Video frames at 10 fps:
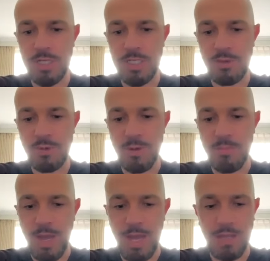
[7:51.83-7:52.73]
So we went
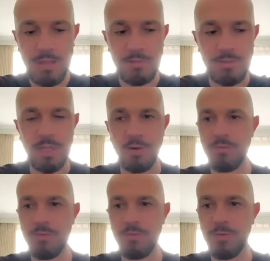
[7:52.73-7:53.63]
back and delved
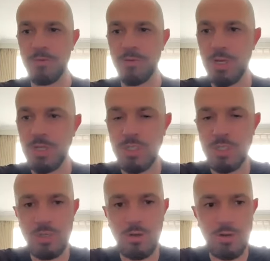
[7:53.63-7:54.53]
through
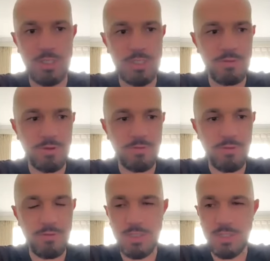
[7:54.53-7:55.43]
footage, got lots of good
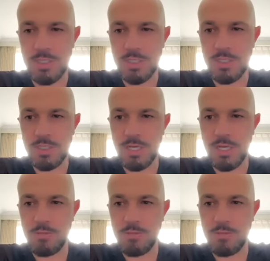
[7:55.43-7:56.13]
references,